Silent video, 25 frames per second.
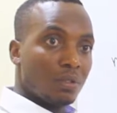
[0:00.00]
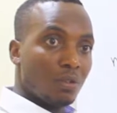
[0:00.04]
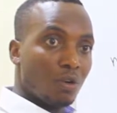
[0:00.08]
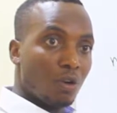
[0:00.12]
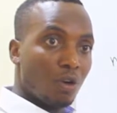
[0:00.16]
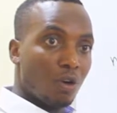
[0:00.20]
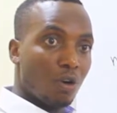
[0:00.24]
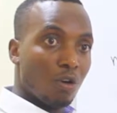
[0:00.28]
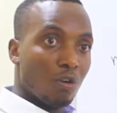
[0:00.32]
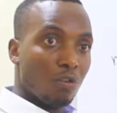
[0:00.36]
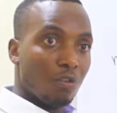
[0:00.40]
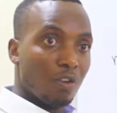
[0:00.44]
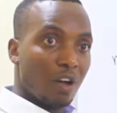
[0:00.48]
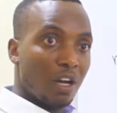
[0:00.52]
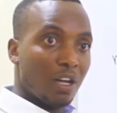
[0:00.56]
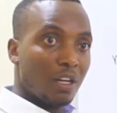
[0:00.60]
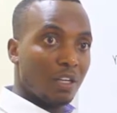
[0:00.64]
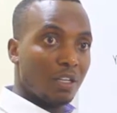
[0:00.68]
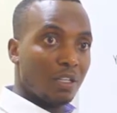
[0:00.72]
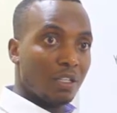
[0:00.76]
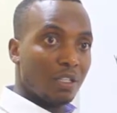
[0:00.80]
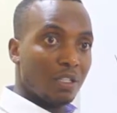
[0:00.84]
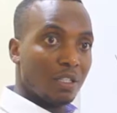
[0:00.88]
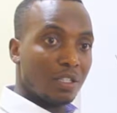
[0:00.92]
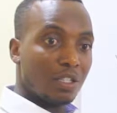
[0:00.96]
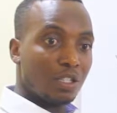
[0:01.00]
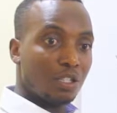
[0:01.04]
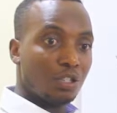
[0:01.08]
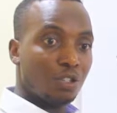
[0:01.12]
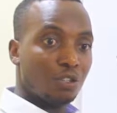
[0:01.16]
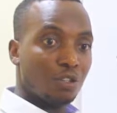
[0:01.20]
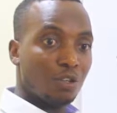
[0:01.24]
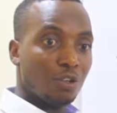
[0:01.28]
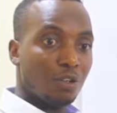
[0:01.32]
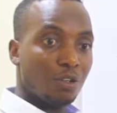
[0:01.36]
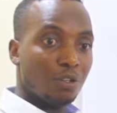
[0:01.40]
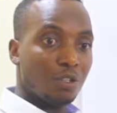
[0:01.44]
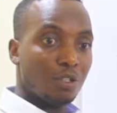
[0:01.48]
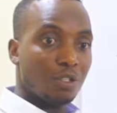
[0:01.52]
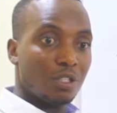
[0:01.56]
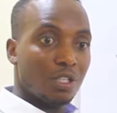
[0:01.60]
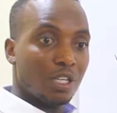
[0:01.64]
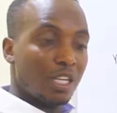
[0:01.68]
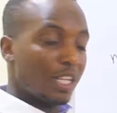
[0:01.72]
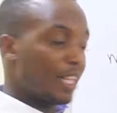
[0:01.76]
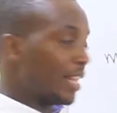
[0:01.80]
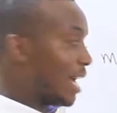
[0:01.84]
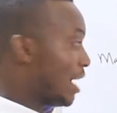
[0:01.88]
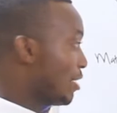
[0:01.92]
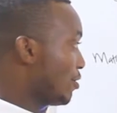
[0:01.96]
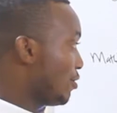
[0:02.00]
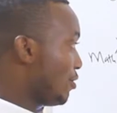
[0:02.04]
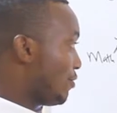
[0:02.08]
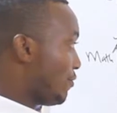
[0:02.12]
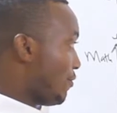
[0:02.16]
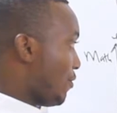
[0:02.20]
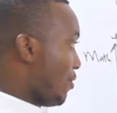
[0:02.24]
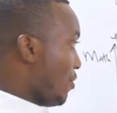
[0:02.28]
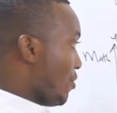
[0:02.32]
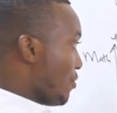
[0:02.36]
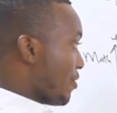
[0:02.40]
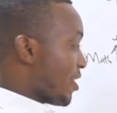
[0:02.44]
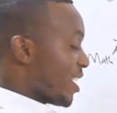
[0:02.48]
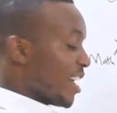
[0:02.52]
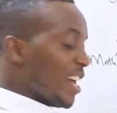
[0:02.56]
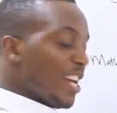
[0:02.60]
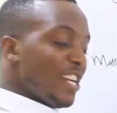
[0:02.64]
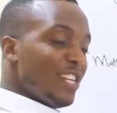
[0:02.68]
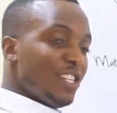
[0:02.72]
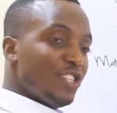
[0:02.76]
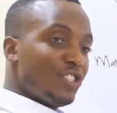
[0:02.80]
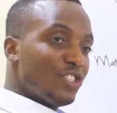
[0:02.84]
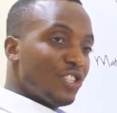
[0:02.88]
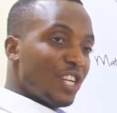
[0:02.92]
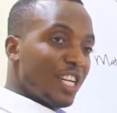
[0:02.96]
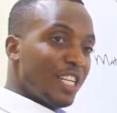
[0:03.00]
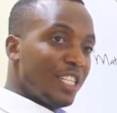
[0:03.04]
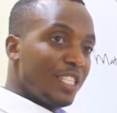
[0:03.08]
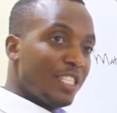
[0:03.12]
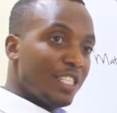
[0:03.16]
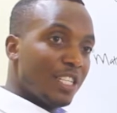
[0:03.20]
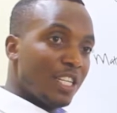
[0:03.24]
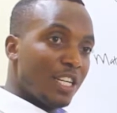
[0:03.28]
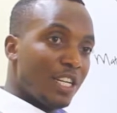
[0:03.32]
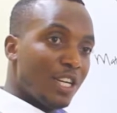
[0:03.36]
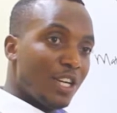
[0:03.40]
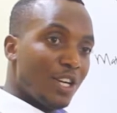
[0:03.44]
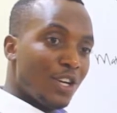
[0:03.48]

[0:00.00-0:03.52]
all over the shore, they are not following any trend,